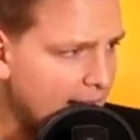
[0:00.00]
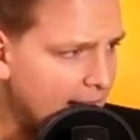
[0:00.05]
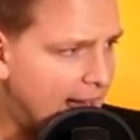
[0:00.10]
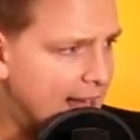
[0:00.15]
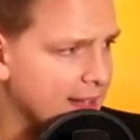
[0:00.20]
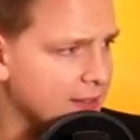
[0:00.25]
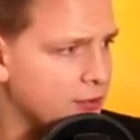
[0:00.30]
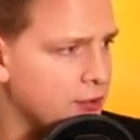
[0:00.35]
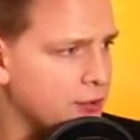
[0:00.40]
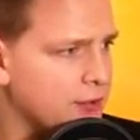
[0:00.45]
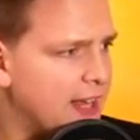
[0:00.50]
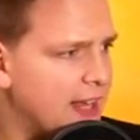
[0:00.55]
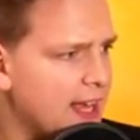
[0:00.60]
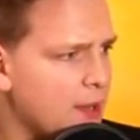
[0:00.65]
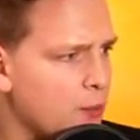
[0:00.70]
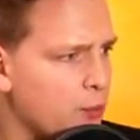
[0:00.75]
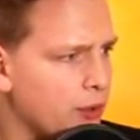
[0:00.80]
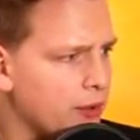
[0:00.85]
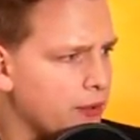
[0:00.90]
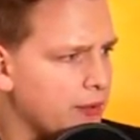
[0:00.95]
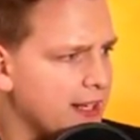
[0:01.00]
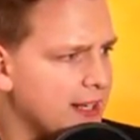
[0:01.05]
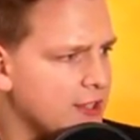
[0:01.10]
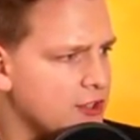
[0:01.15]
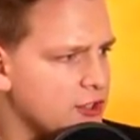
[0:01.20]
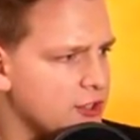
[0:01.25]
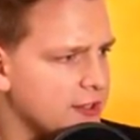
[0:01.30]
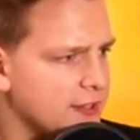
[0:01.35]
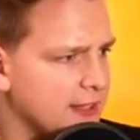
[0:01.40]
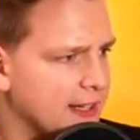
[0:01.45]
And today we
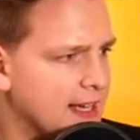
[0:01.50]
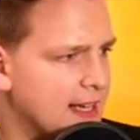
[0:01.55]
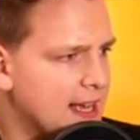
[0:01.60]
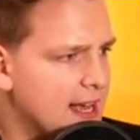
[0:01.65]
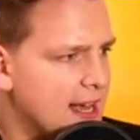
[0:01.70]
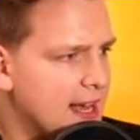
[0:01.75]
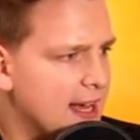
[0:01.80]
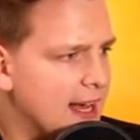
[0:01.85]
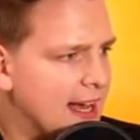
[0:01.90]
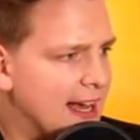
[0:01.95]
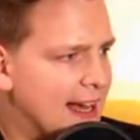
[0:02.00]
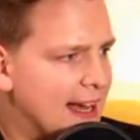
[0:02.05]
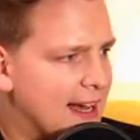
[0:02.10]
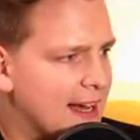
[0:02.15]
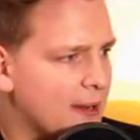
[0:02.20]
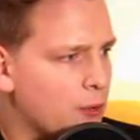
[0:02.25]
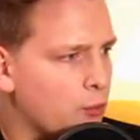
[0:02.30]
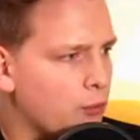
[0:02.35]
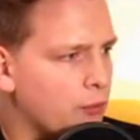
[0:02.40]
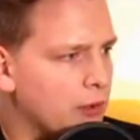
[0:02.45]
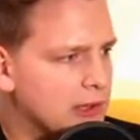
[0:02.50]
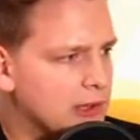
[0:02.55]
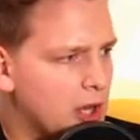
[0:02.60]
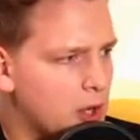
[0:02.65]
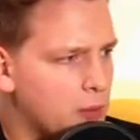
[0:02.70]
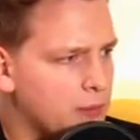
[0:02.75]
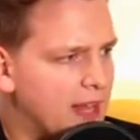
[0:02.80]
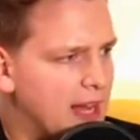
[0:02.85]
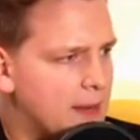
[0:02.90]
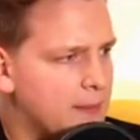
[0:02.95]
reached uh, low
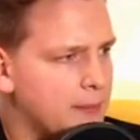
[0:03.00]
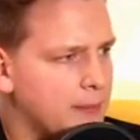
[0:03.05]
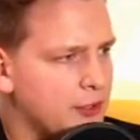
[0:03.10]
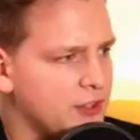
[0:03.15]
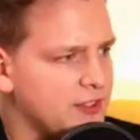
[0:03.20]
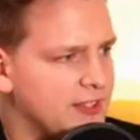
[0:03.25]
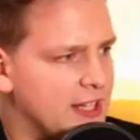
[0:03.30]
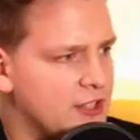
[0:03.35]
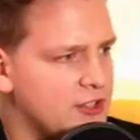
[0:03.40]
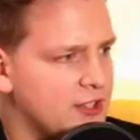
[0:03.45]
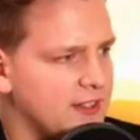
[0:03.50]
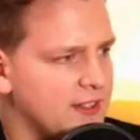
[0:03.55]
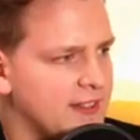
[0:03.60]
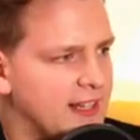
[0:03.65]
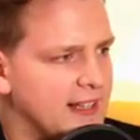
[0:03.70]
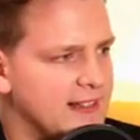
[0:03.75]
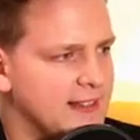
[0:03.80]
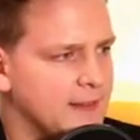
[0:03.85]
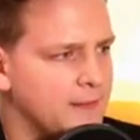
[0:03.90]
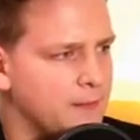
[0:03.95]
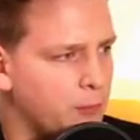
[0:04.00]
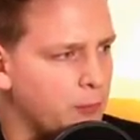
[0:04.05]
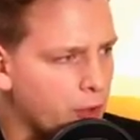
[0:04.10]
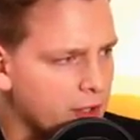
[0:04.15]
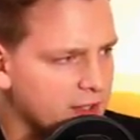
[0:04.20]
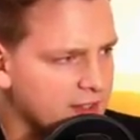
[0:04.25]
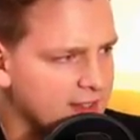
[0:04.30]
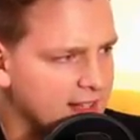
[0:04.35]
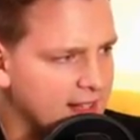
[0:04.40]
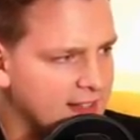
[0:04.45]
numbers such as 94
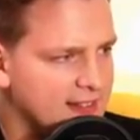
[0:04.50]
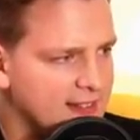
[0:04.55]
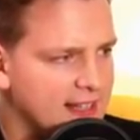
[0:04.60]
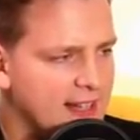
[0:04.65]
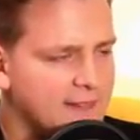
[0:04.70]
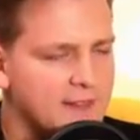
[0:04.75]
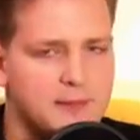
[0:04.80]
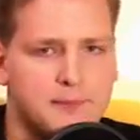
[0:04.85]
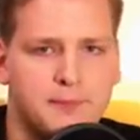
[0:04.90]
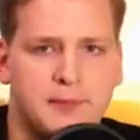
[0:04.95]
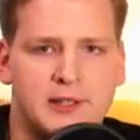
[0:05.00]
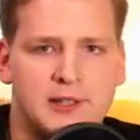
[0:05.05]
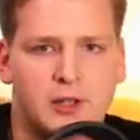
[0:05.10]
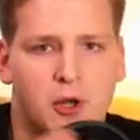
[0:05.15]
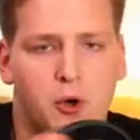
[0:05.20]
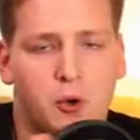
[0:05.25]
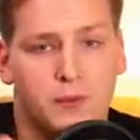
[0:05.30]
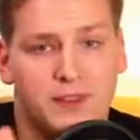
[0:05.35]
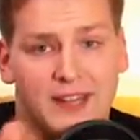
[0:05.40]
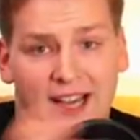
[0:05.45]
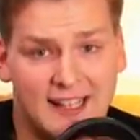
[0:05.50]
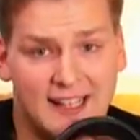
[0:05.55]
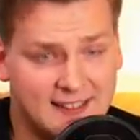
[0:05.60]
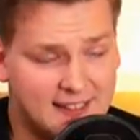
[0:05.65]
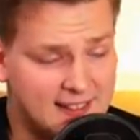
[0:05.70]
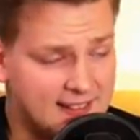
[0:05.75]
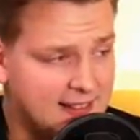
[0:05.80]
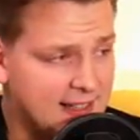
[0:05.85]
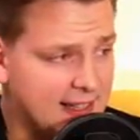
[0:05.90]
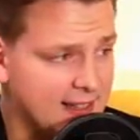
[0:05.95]
cents, even below 90
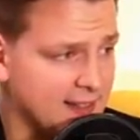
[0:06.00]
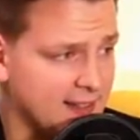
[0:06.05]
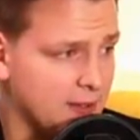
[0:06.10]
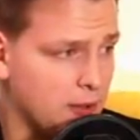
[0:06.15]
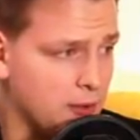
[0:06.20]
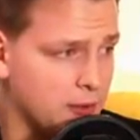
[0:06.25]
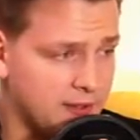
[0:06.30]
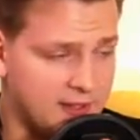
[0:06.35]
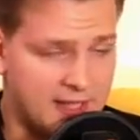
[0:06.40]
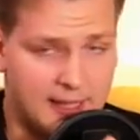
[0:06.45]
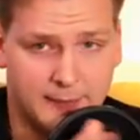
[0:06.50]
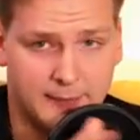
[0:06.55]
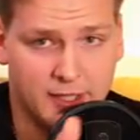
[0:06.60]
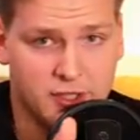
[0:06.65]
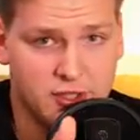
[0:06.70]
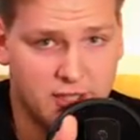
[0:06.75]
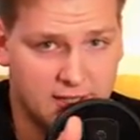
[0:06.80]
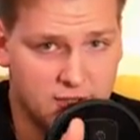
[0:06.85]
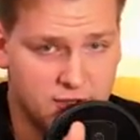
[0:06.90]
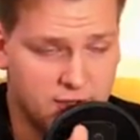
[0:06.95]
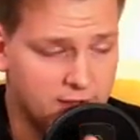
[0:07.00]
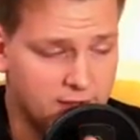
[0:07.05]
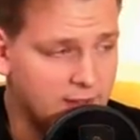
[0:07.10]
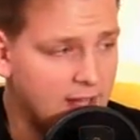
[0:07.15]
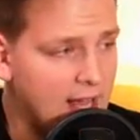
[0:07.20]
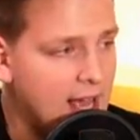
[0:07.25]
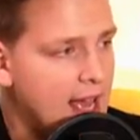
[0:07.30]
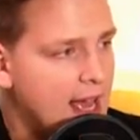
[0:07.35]
cents on some exchanges.